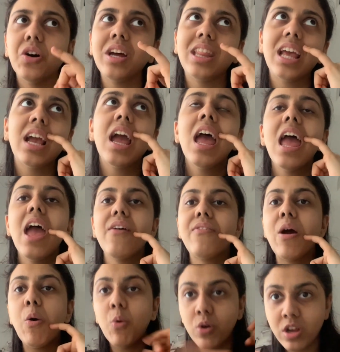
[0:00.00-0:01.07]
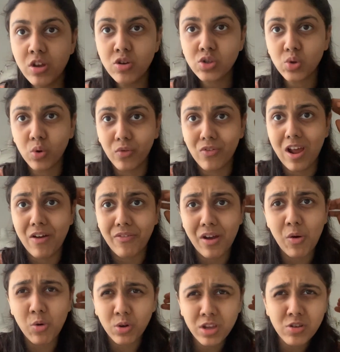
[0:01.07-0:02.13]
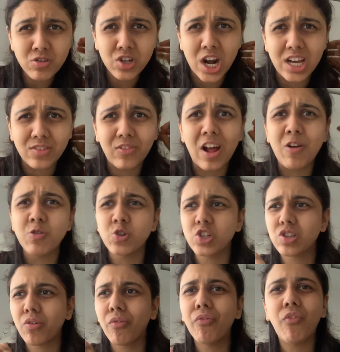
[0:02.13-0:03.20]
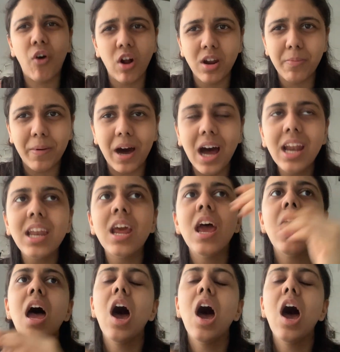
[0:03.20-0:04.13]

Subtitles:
I think if I only used oat flour, if I only used rice flour, it would just fall apart.